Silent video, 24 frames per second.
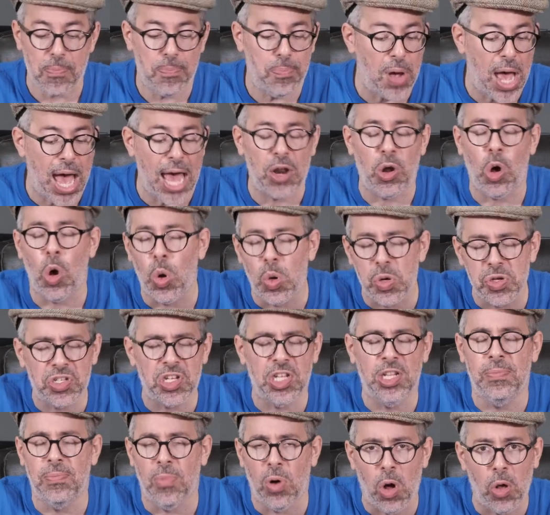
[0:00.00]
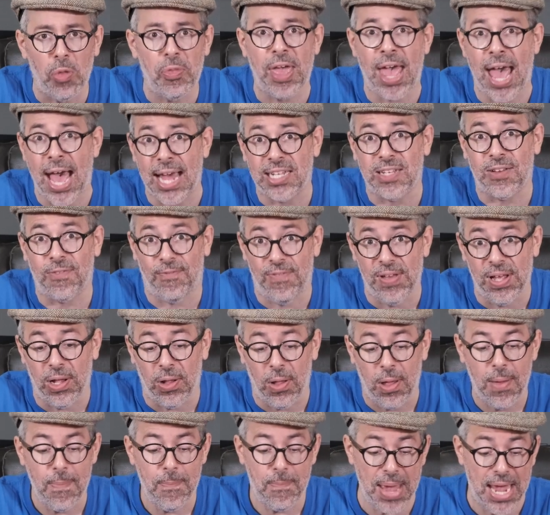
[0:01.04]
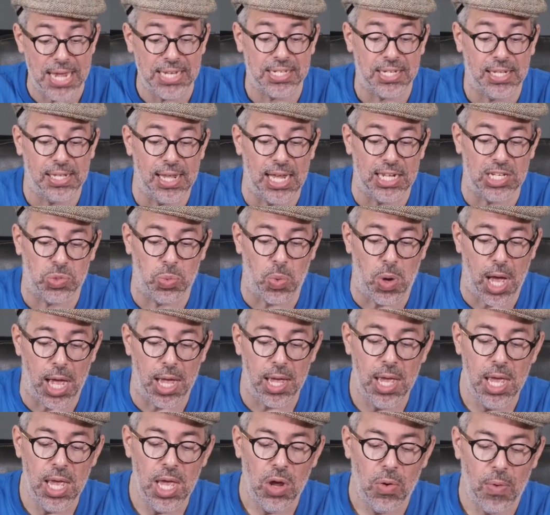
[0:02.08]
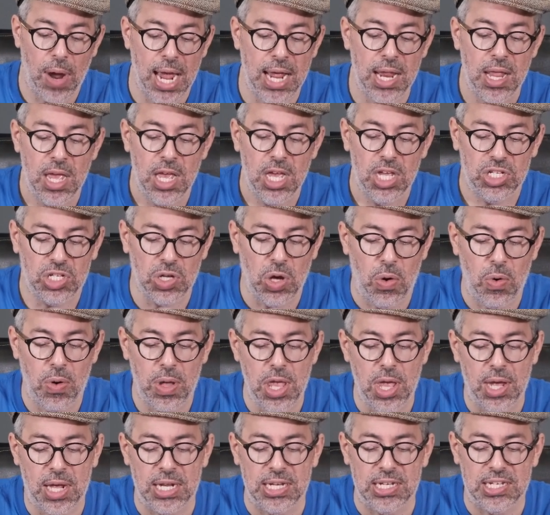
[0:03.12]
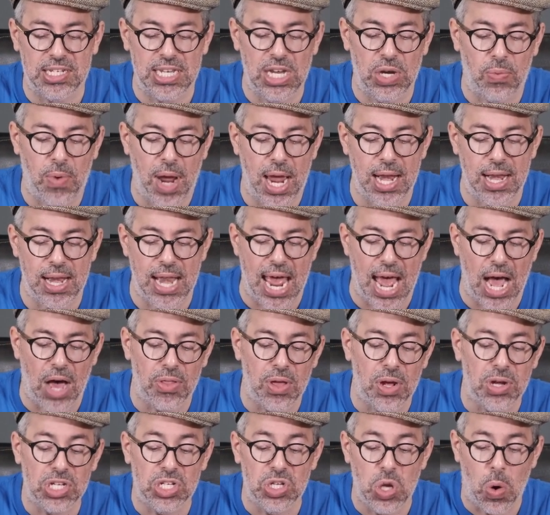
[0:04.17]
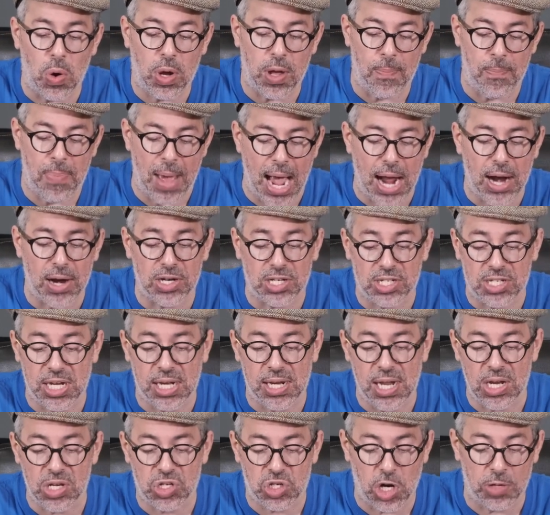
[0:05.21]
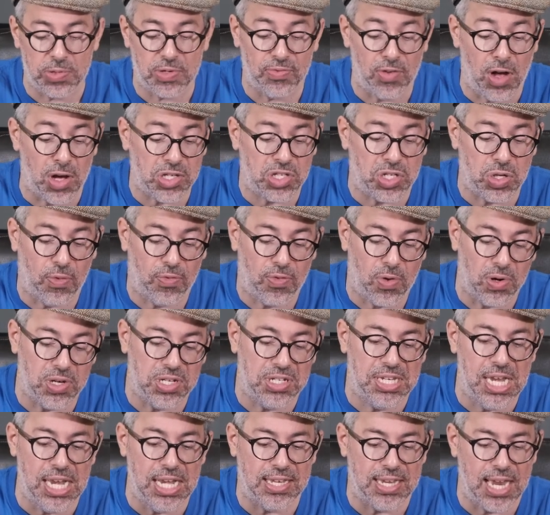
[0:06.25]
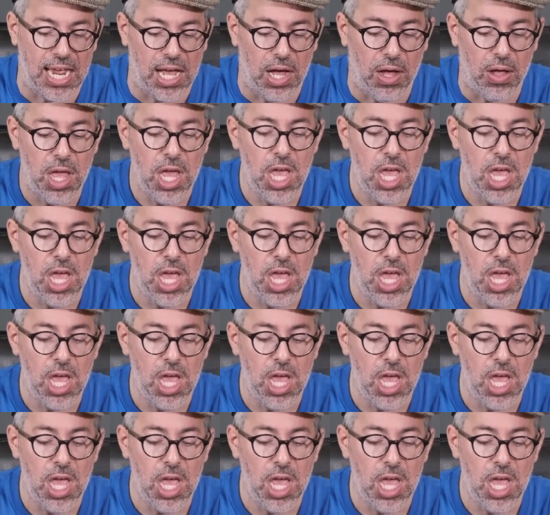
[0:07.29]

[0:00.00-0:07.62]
had holes in the mold they had to fill. Basically, that's why, right? So you can see right now there's no comparison in terms of also, of course, detail.